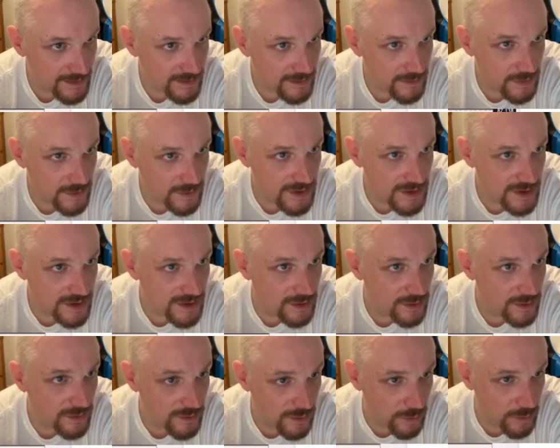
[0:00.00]
was it
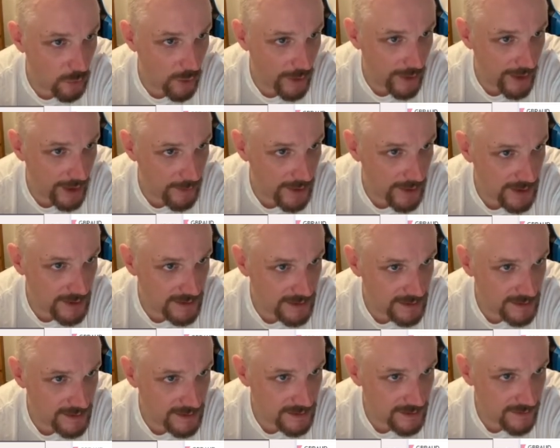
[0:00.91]
the 1 hour
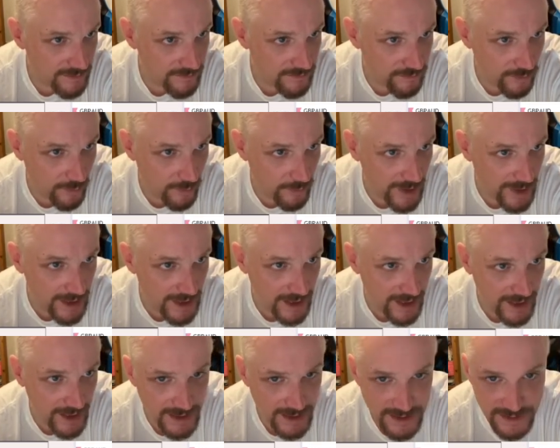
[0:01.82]
from
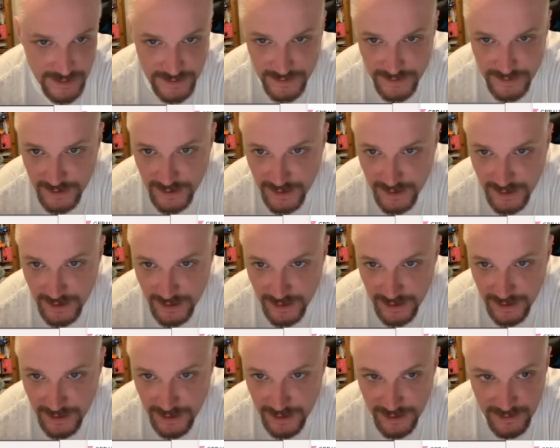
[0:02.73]
here
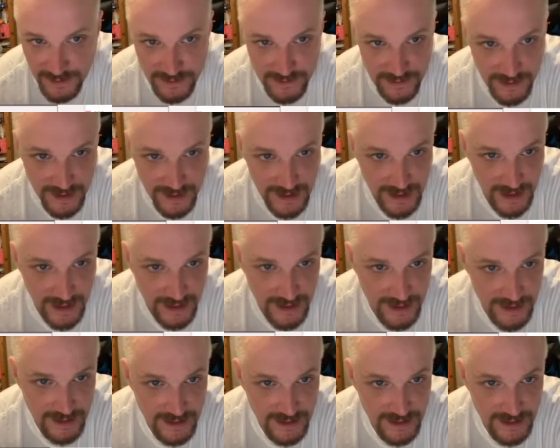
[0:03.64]
to here,